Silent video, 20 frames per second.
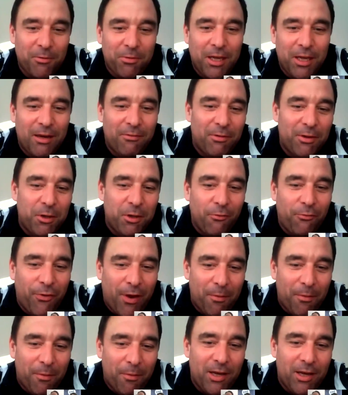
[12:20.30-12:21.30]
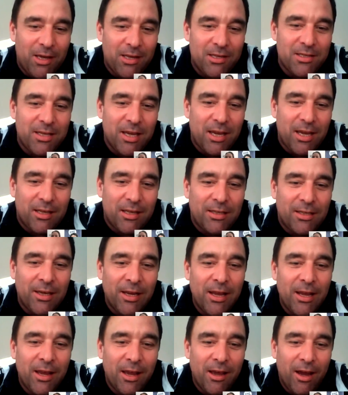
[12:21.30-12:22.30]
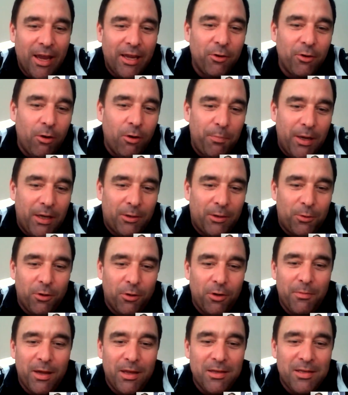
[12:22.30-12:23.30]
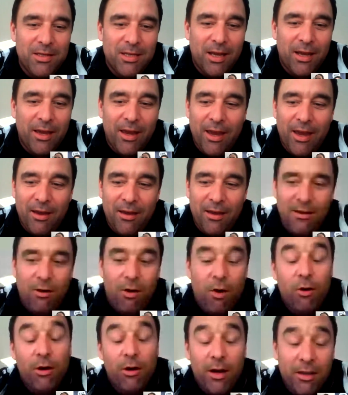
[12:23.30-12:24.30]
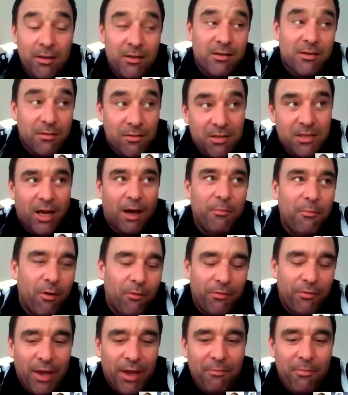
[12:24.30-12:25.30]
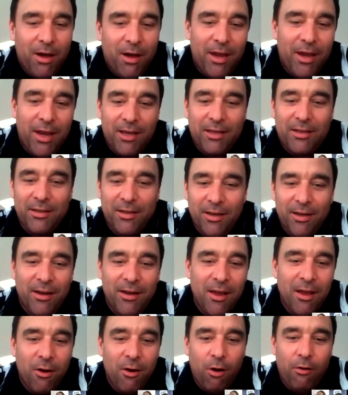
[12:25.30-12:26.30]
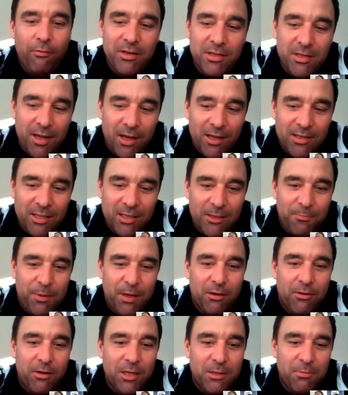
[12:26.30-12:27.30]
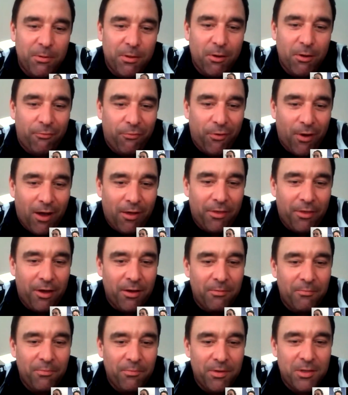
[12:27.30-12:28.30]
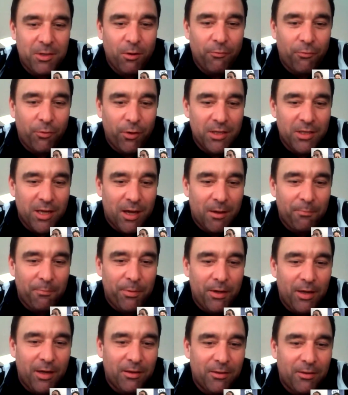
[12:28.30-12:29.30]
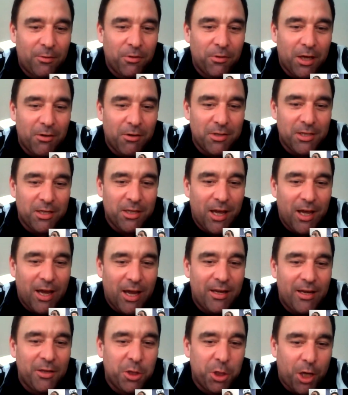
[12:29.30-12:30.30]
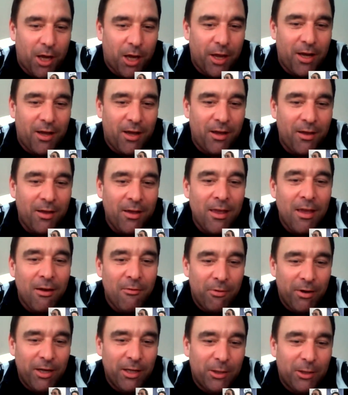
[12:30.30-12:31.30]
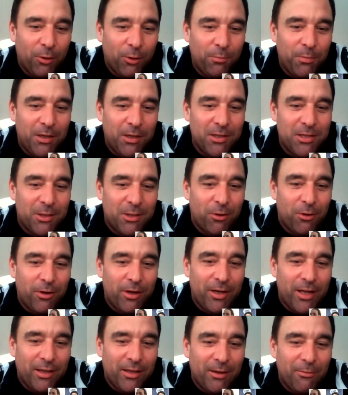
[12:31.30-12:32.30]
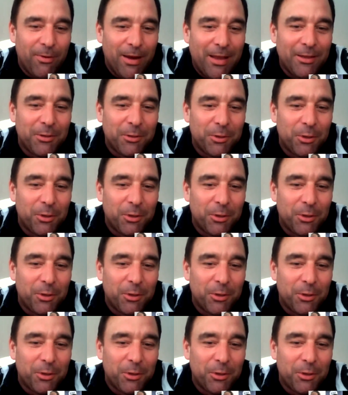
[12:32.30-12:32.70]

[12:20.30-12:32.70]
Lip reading: thing with your family is that at all big tournaments, or at some of them, I had always nice experience with your father. So, for example, at 2009 in China, when he told me the story that he went to